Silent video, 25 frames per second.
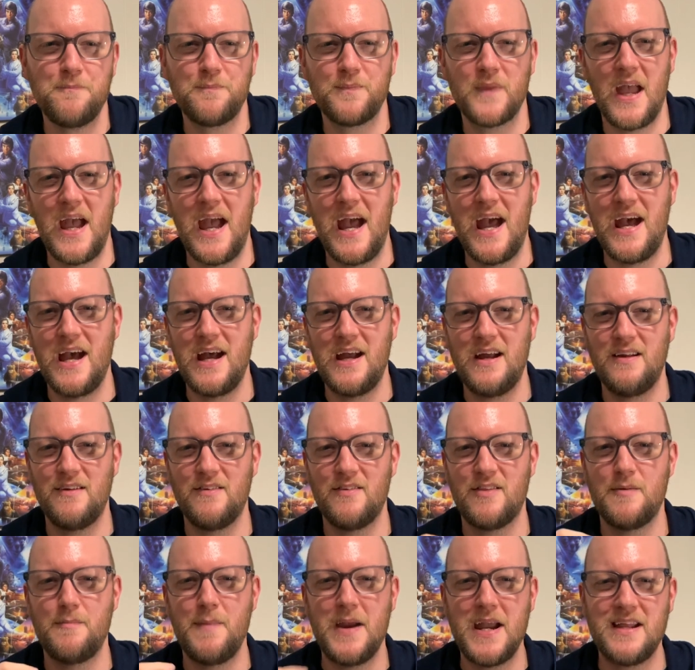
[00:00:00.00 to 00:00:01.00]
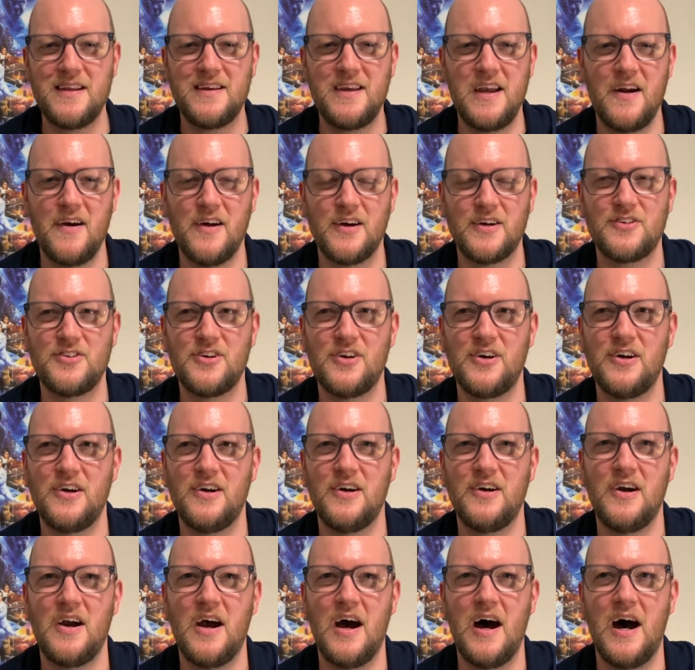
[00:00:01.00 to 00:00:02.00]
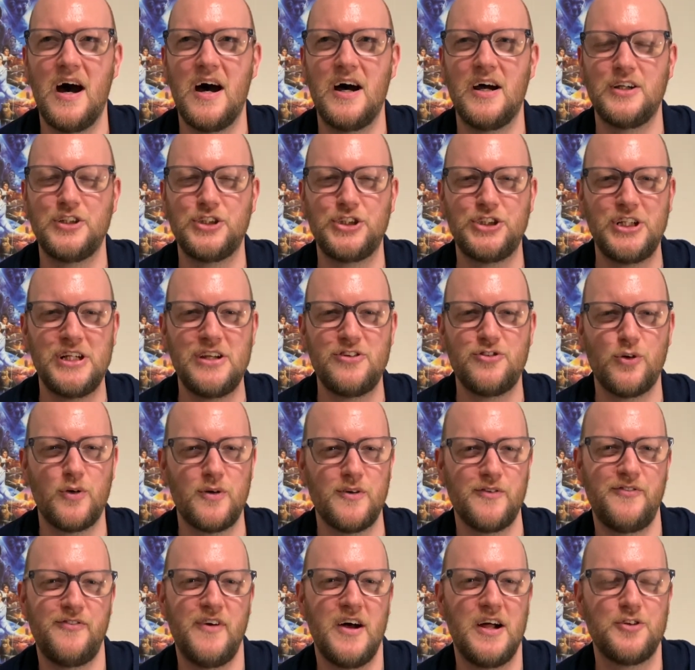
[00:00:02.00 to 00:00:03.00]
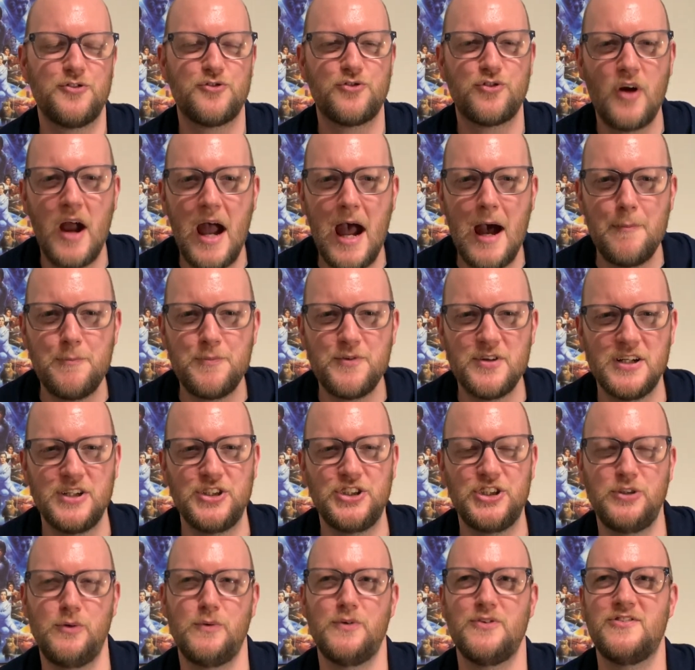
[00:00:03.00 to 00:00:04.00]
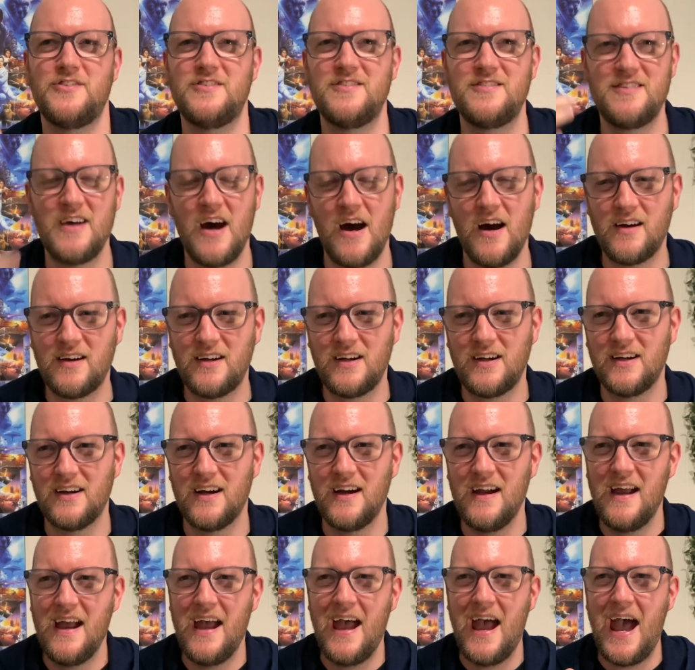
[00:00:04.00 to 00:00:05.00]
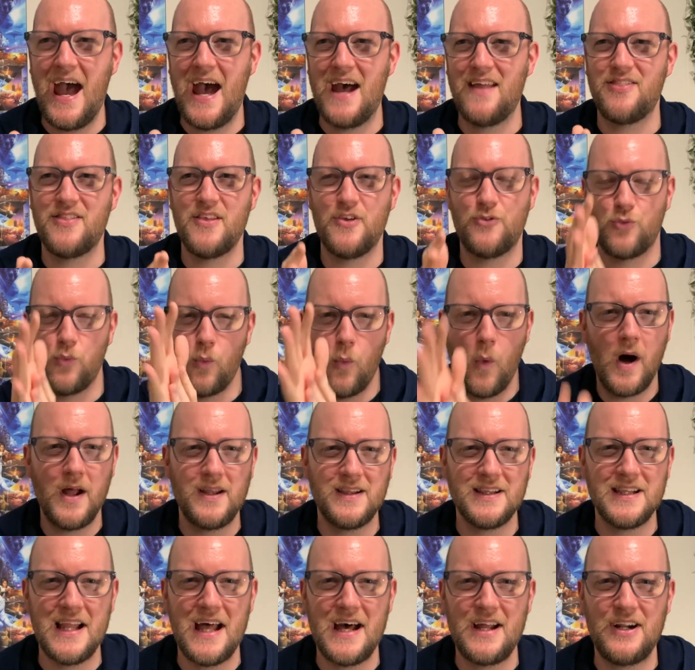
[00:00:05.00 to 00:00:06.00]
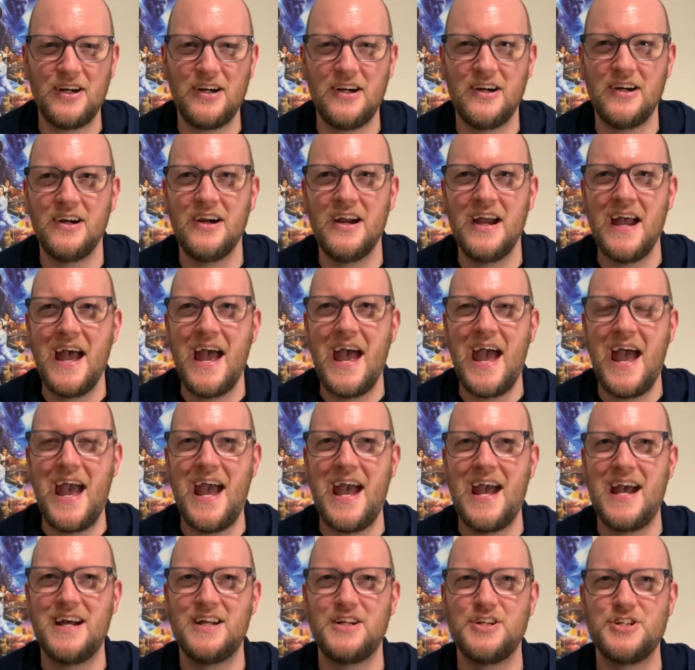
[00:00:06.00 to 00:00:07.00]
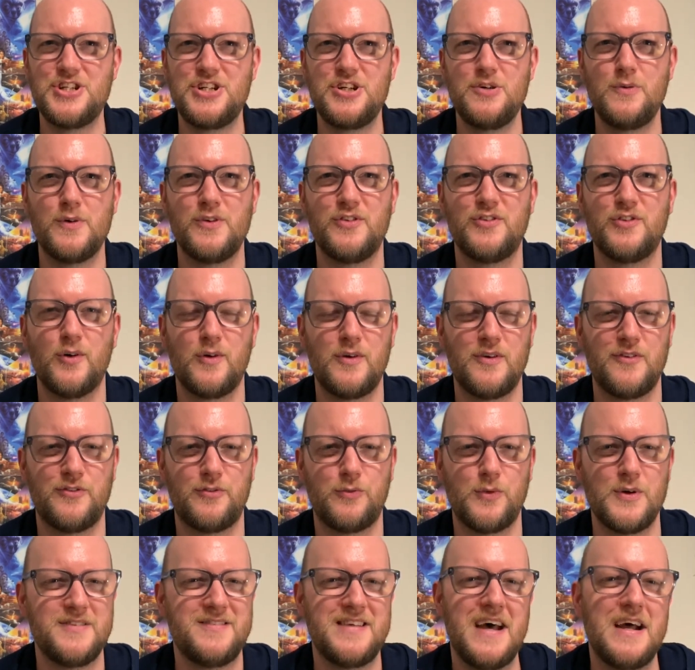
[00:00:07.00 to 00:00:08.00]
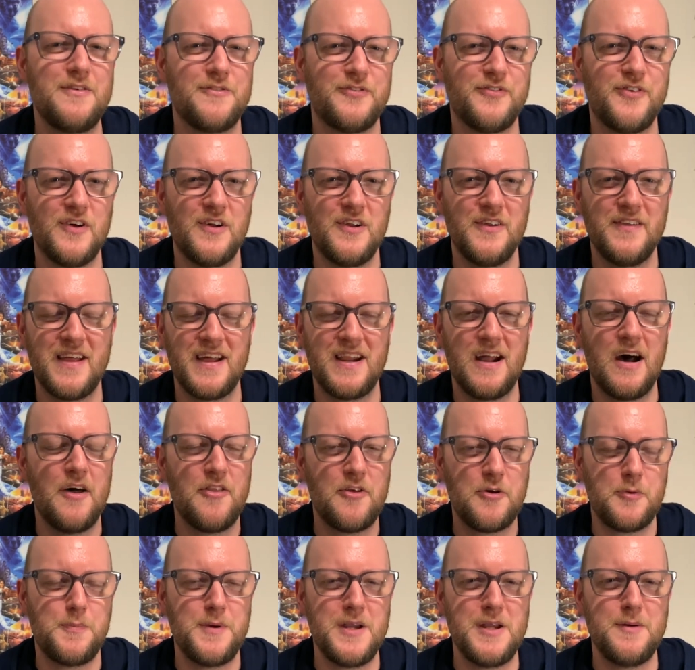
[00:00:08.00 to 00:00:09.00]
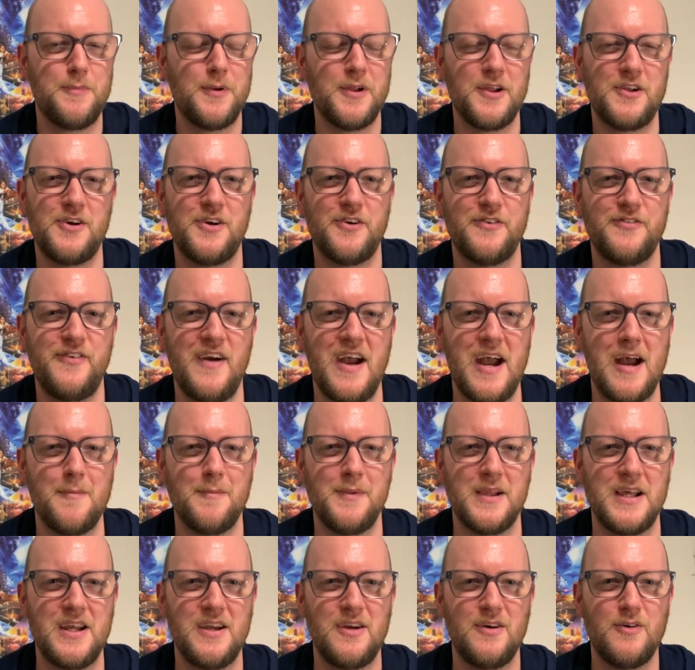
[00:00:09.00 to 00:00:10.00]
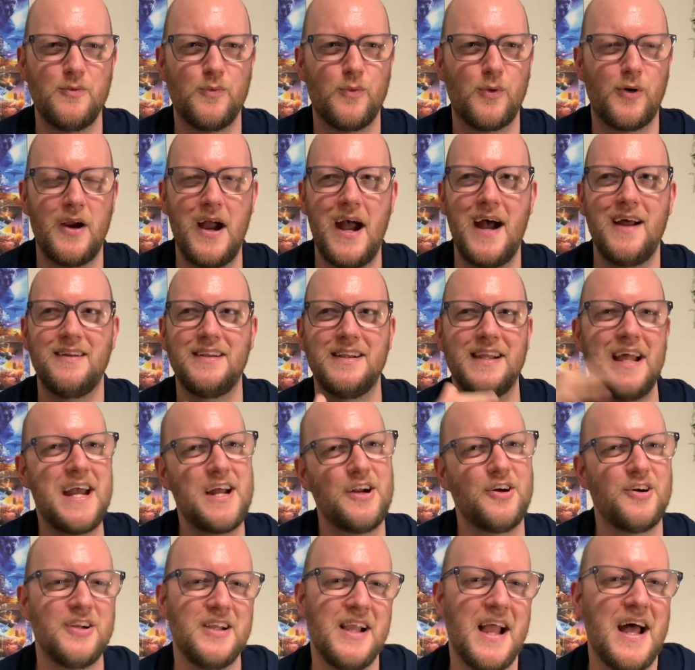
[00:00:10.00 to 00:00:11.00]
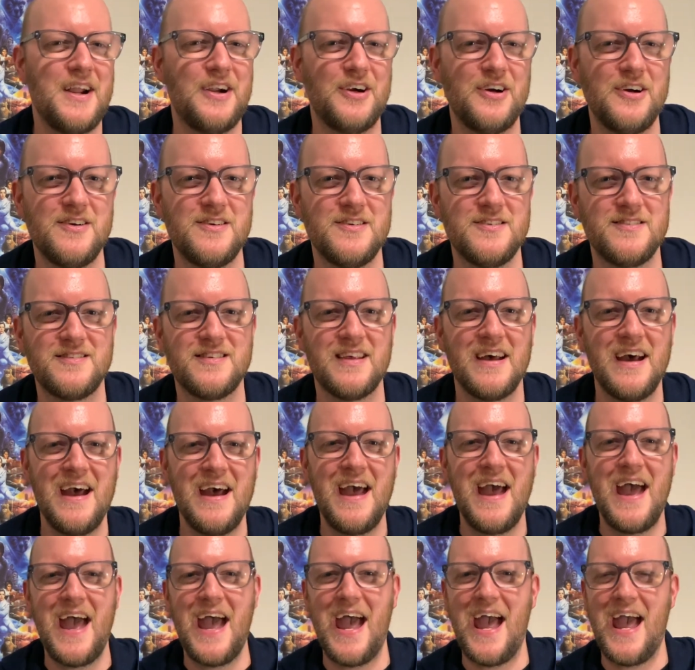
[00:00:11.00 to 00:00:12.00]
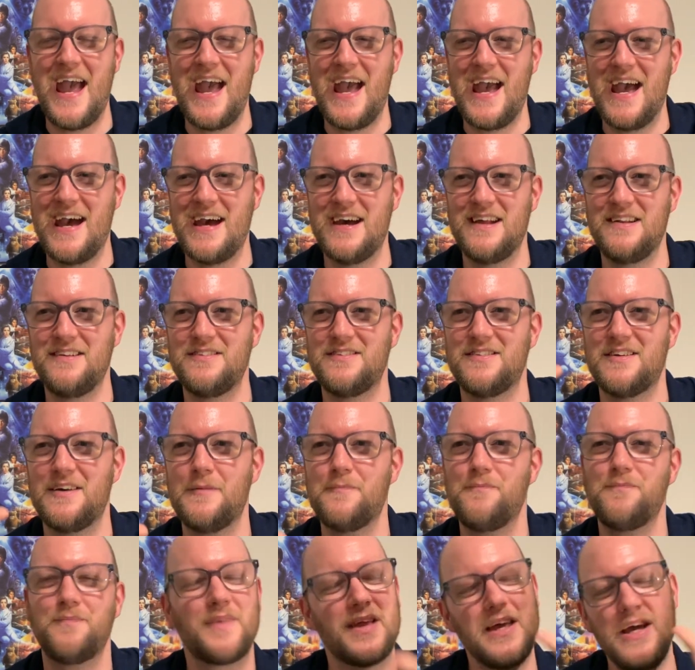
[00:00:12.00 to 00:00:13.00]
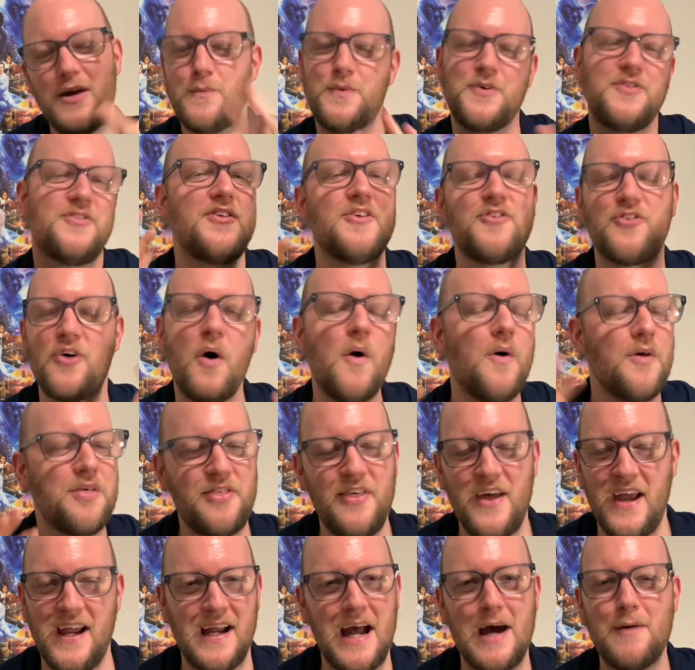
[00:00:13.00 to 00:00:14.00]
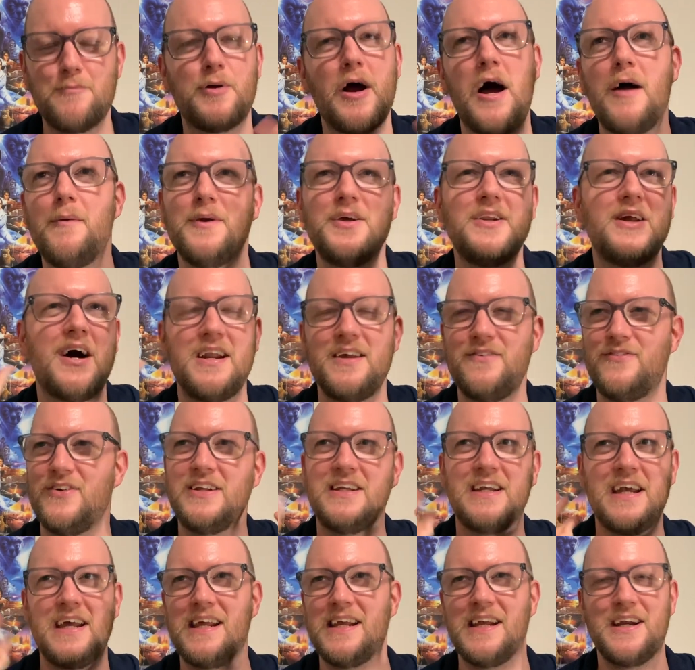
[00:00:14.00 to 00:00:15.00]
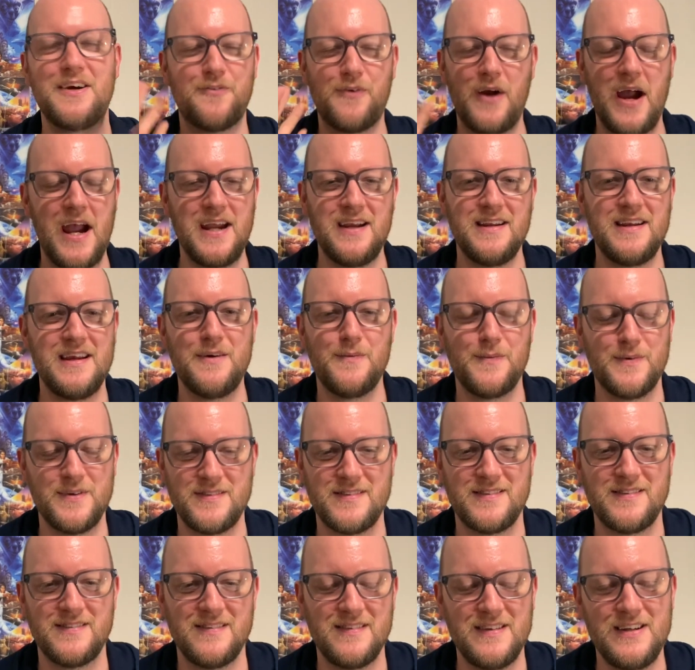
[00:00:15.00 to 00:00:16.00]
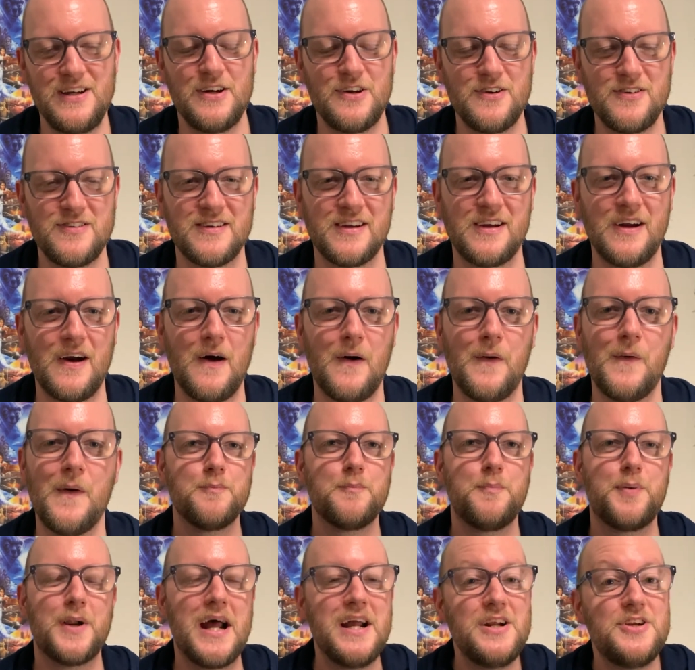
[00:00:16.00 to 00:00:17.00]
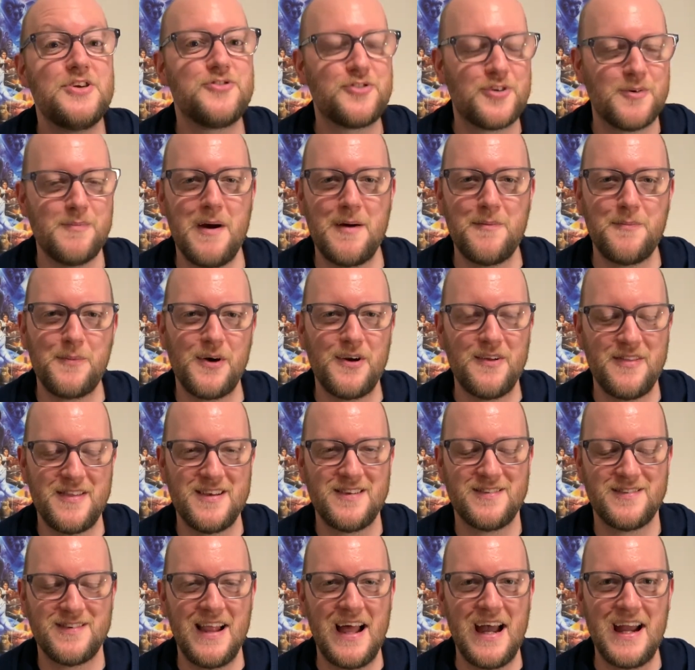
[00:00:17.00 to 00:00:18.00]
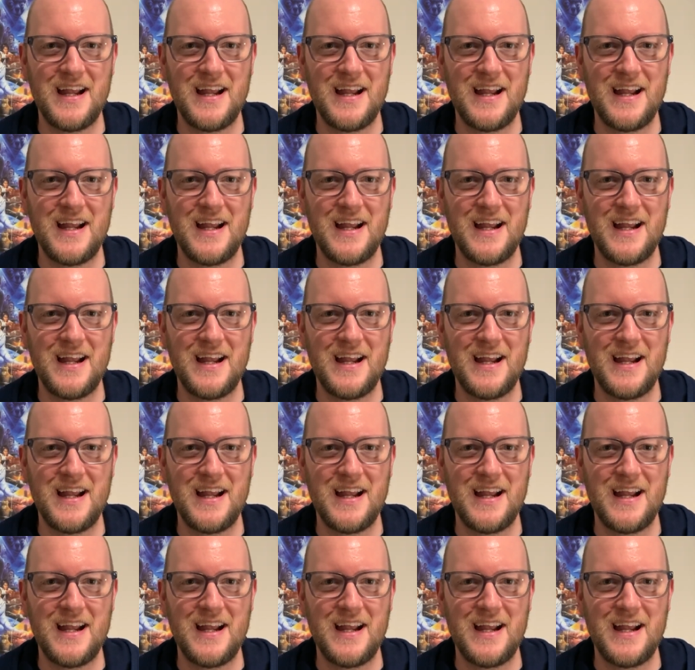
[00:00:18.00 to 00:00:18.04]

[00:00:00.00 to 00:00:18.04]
and the main character, she sort of felt trapped and she was stuck at this one letter, and she was sort of resentful that other people in her family were at later letters, and it was this whole thing. I'm probably not even getting it right. It was years ago, but I just remember this